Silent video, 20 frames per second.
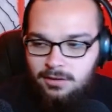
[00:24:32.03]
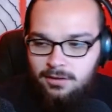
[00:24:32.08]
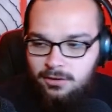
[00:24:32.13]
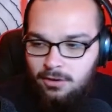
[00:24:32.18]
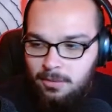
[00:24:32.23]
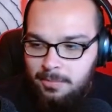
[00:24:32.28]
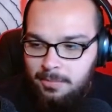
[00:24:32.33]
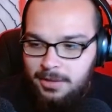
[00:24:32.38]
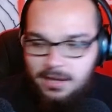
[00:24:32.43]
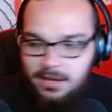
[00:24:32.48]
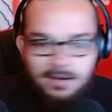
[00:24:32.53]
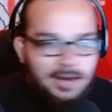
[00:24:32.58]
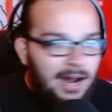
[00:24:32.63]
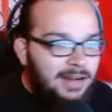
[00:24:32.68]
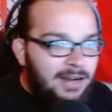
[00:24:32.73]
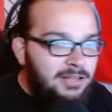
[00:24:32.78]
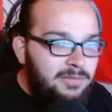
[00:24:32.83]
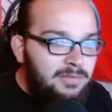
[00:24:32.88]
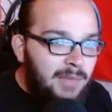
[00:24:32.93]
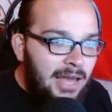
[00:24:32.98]
A little bit.
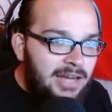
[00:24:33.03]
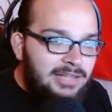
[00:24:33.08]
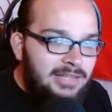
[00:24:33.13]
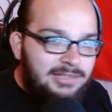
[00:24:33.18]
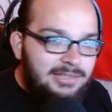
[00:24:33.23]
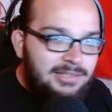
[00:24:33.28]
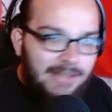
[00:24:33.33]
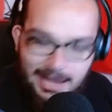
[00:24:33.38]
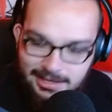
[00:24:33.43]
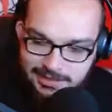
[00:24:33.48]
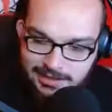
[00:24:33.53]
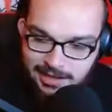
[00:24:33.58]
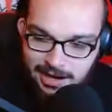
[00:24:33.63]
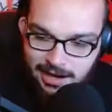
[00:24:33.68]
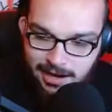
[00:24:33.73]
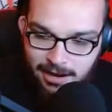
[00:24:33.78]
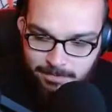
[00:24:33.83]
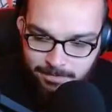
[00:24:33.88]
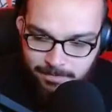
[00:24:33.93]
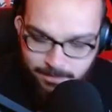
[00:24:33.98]
Not as bad as last
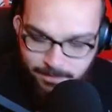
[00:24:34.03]
time,